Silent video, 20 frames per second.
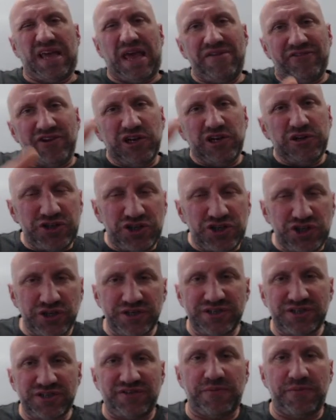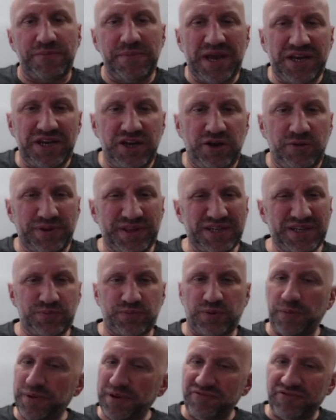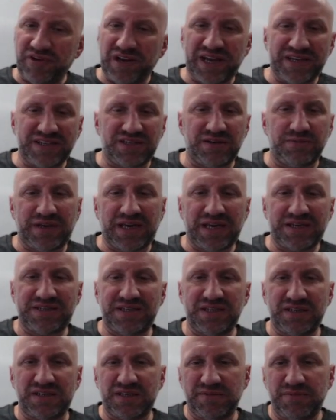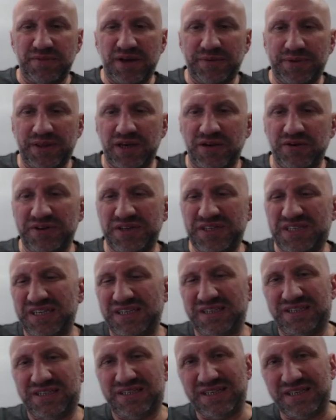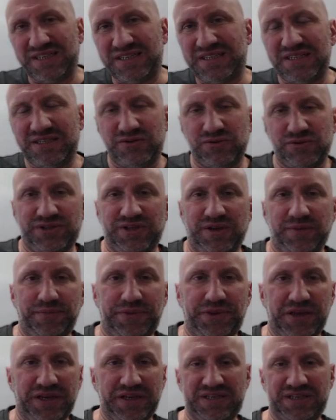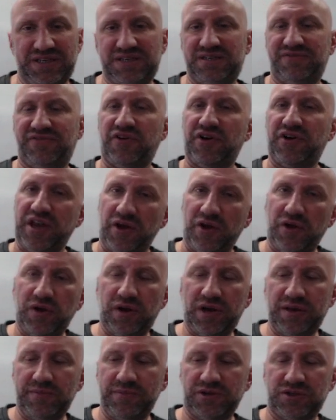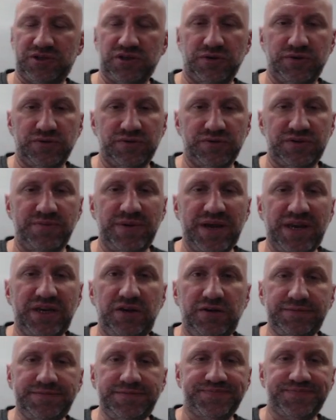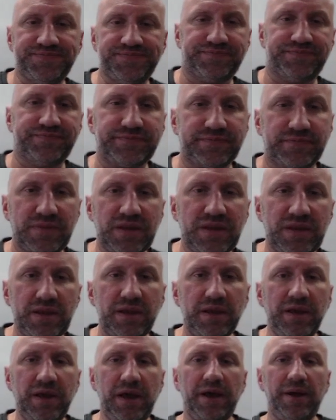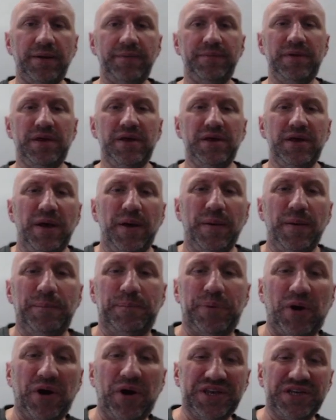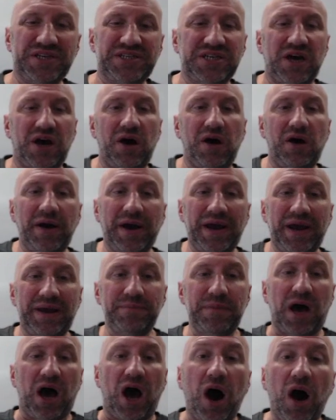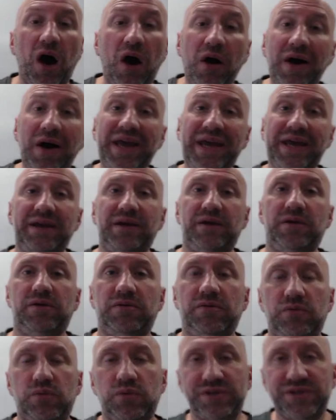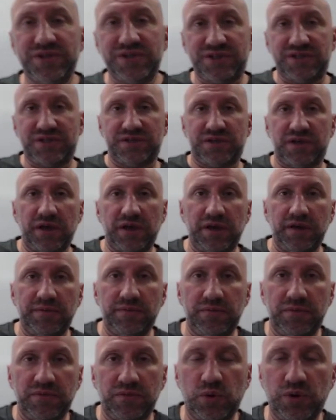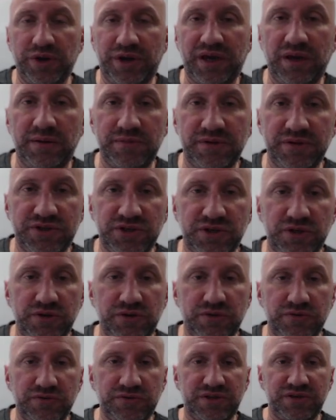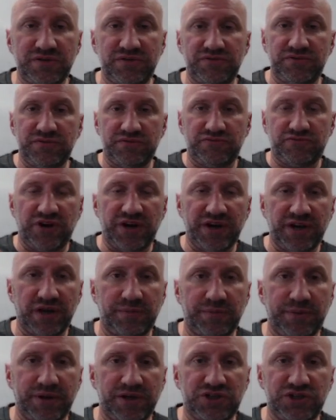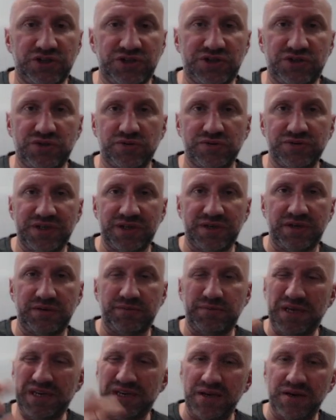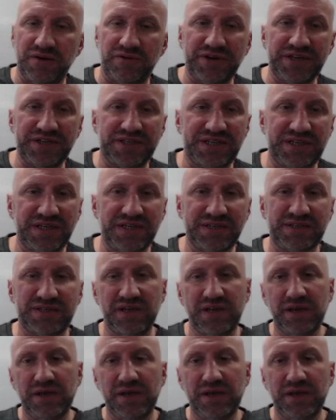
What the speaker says: evolutions of a menu, but this probably relates, I'm guessing, to maybe the 1960s or something. So this is a very early McDonald's menu. By the time I was working McDonald's and running a bunch of stores in the mid-90s,